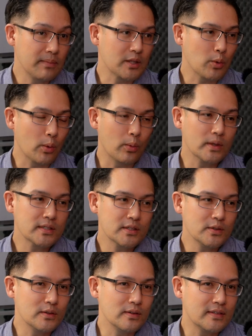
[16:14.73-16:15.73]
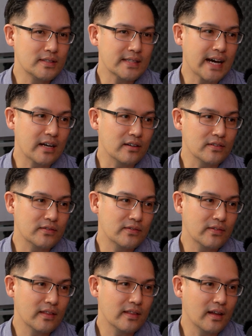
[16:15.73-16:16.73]
because we want to start
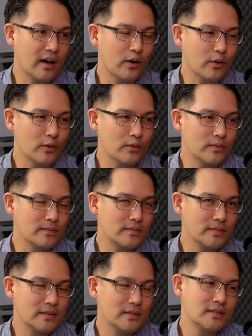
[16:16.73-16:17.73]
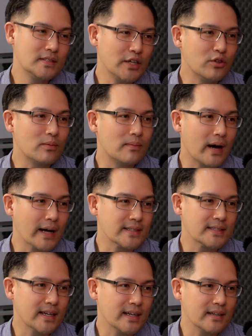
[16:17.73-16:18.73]
off the whole general
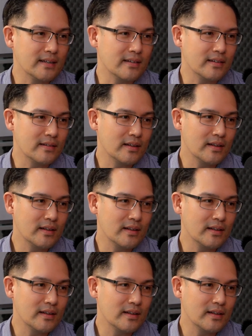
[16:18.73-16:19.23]
mindset and